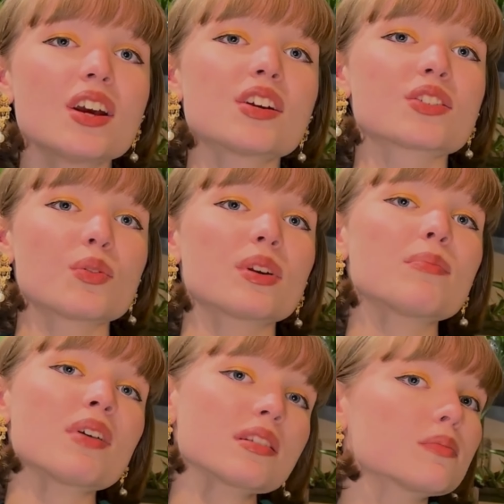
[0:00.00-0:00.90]
So we
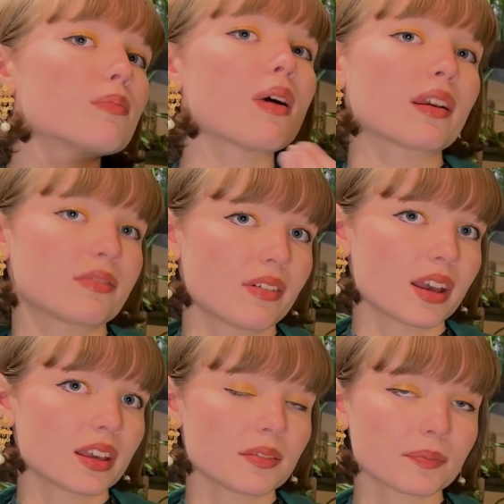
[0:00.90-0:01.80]
must modify
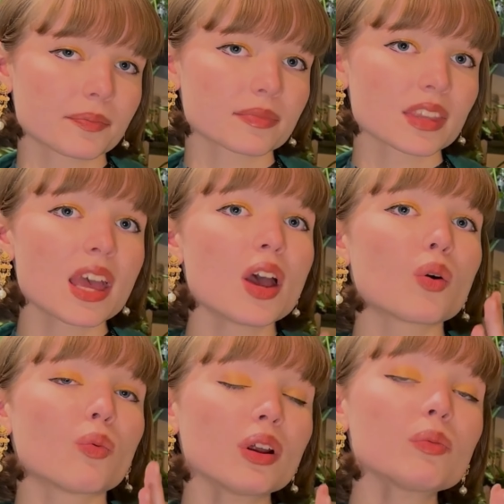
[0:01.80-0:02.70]
it.
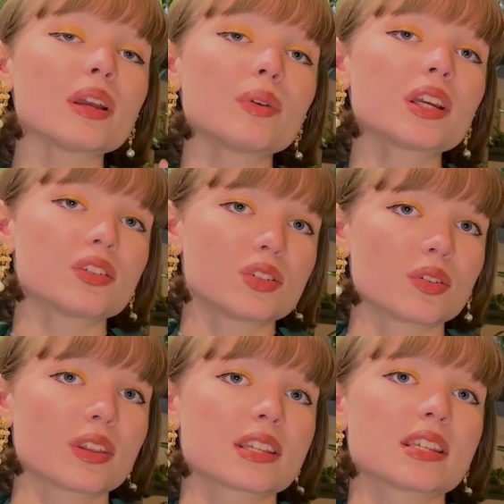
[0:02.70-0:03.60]
One way we can do
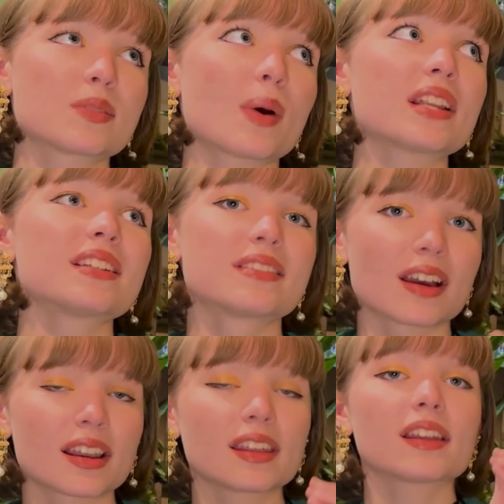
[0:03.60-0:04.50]
this is by
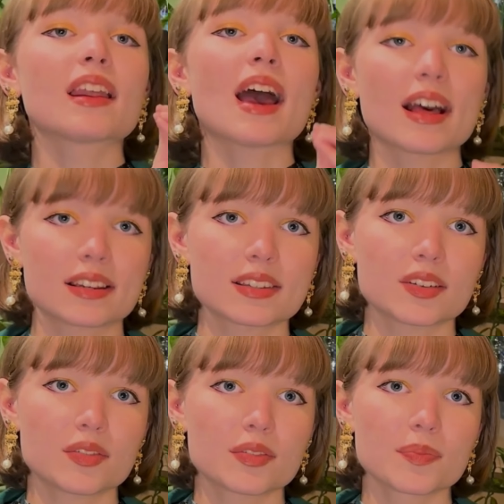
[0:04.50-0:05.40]
designing an additive.
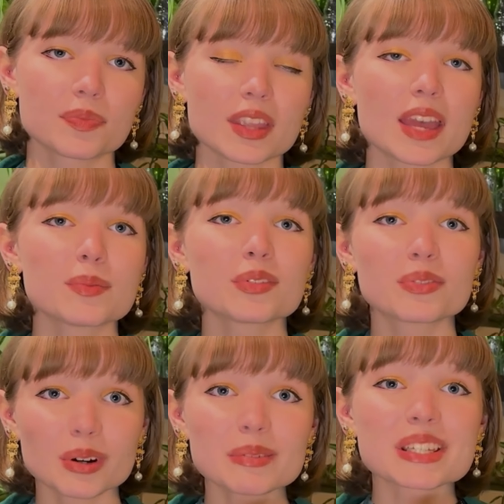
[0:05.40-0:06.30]
And
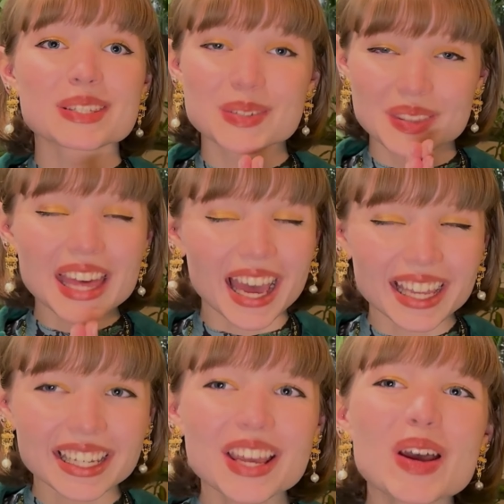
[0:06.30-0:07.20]
before we do that,
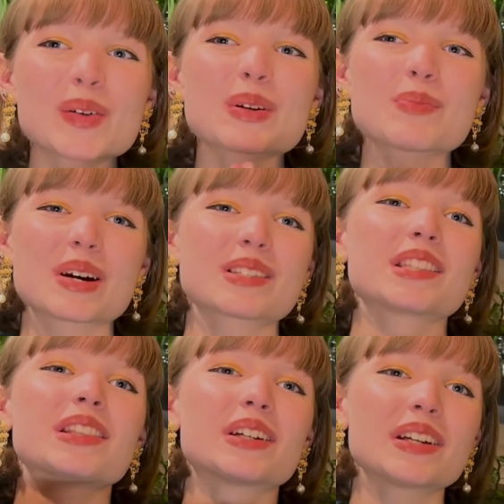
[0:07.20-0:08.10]
we must
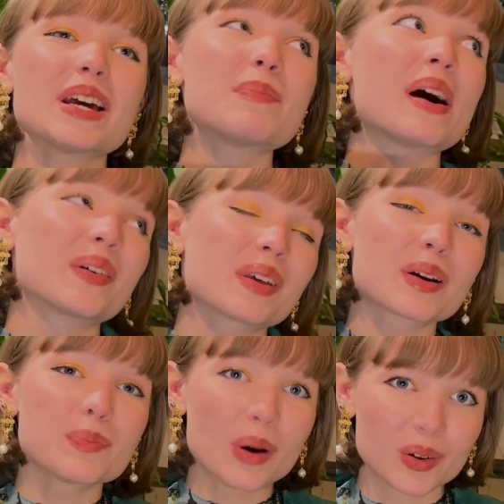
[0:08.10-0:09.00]
learn about the
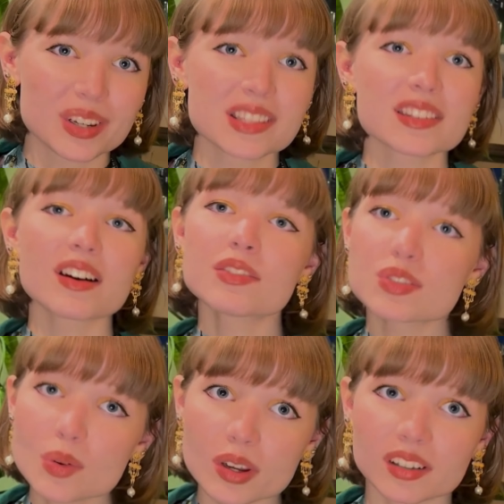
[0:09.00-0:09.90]
components of
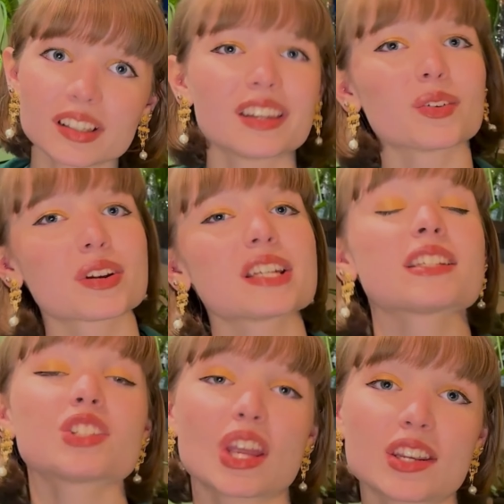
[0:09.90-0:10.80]
soil in order to
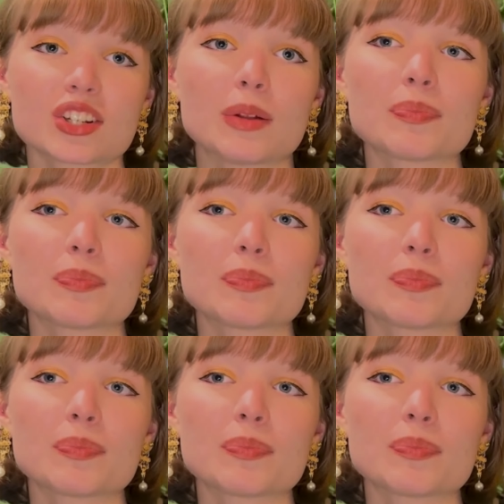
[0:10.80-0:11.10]
change it.